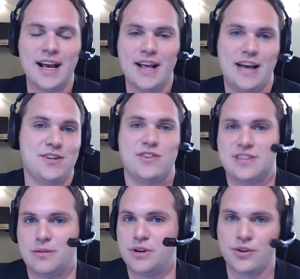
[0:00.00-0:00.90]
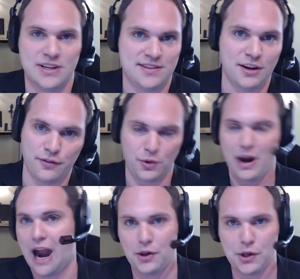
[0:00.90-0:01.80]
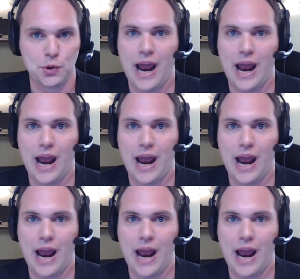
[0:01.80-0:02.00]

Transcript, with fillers: That's just someone who sits there for an hourly,